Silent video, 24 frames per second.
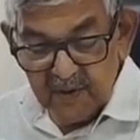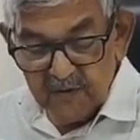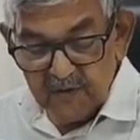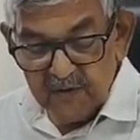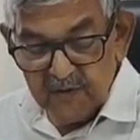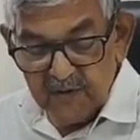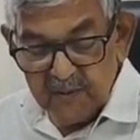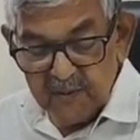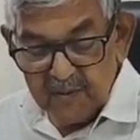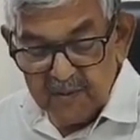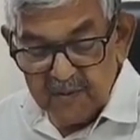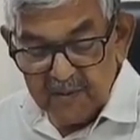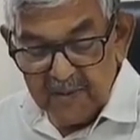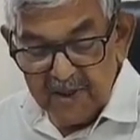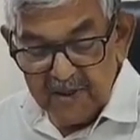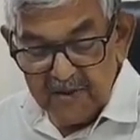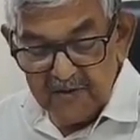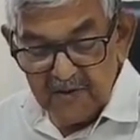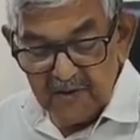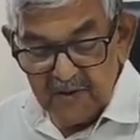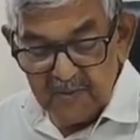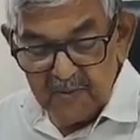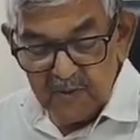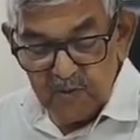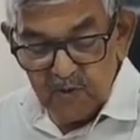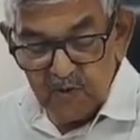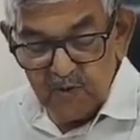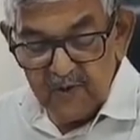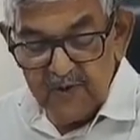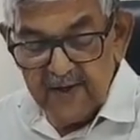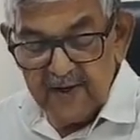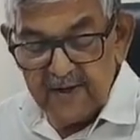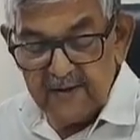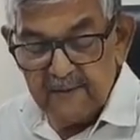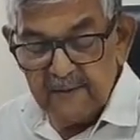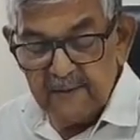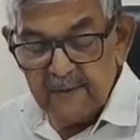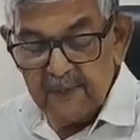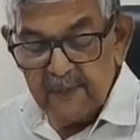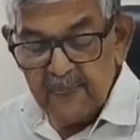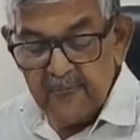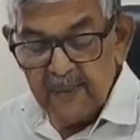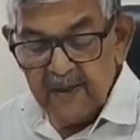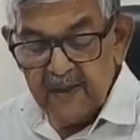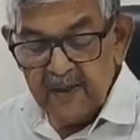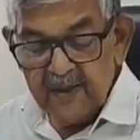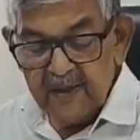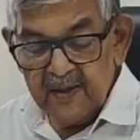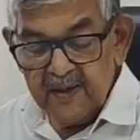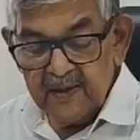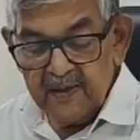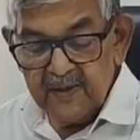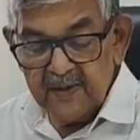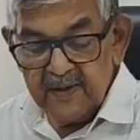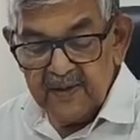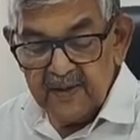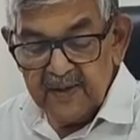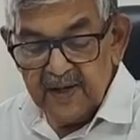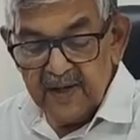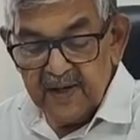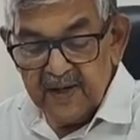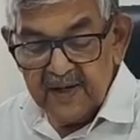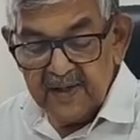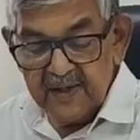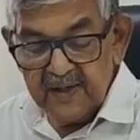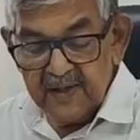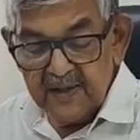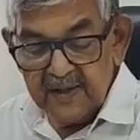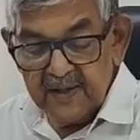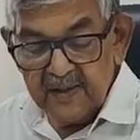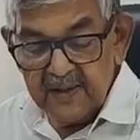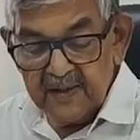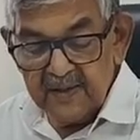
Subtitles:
from a punch from Goan regarding